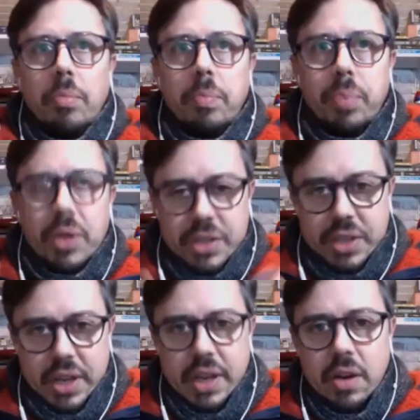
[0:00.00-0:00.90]
But to
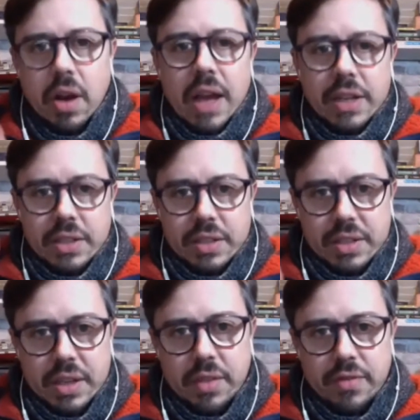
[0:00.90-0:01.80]
hear and to
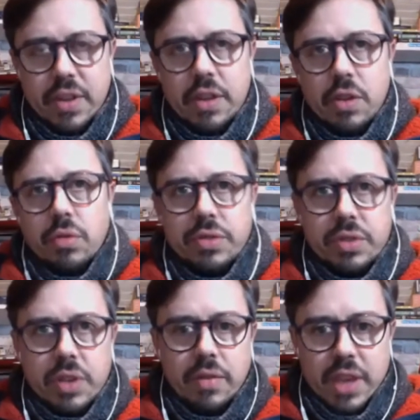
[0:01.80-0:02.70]
see the videos
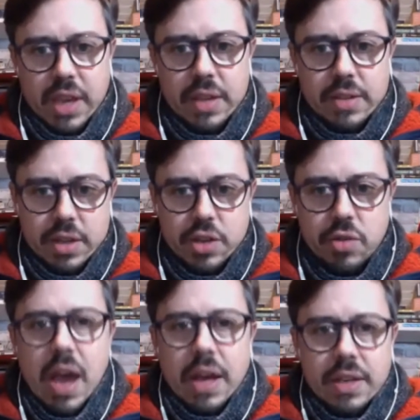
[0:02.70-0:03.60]
of the kids
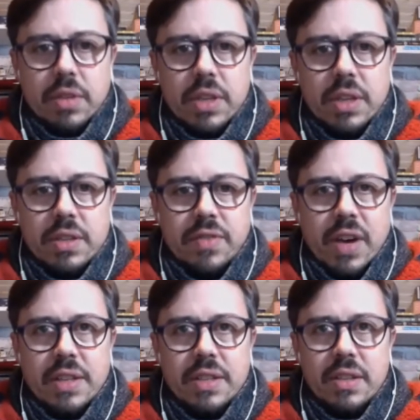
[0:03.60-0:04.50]
interacting with these
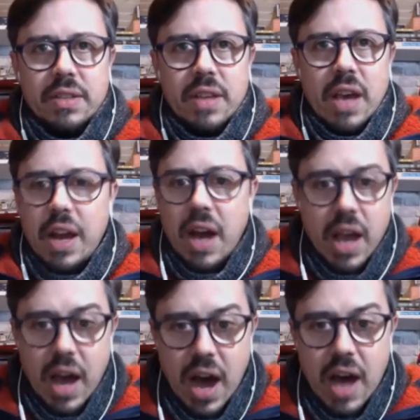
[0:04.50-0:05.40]
devices, and
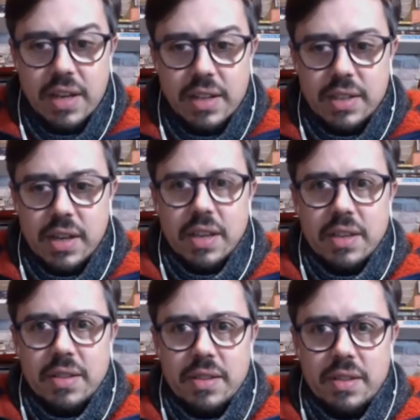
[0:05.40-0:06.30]
I honestly
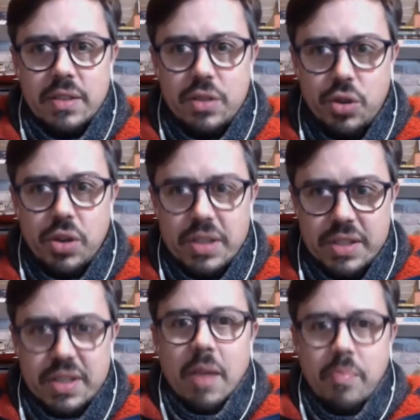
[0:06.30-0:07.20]
took a
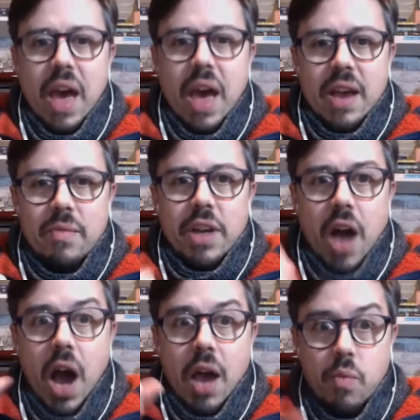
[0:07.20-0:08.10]
step back and went,
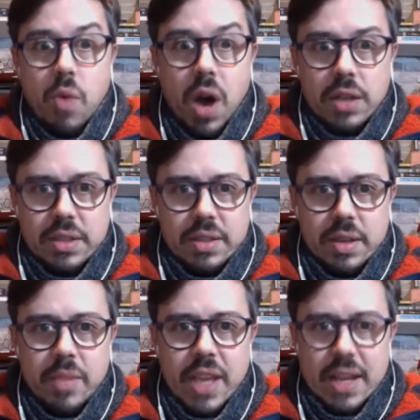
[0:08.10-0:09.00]
I want
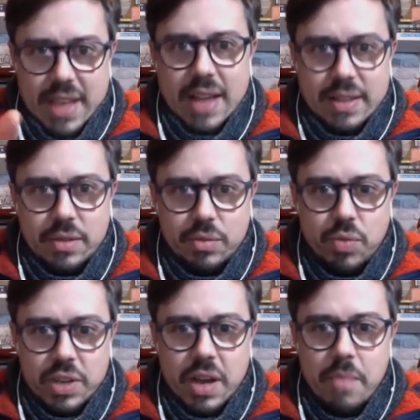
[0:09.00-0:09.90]
some of that. That's
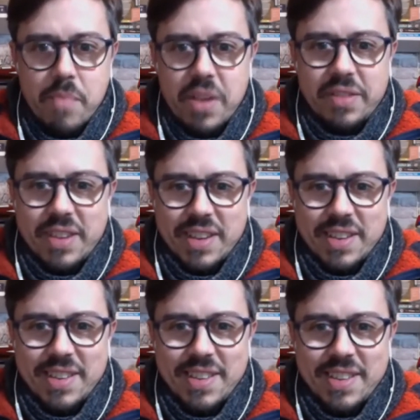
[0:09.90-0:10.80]
what I'm missing.
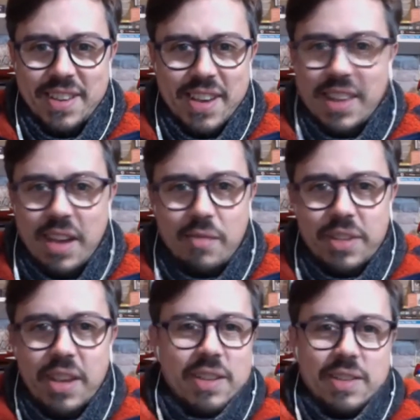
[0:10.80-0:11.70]
And that was it.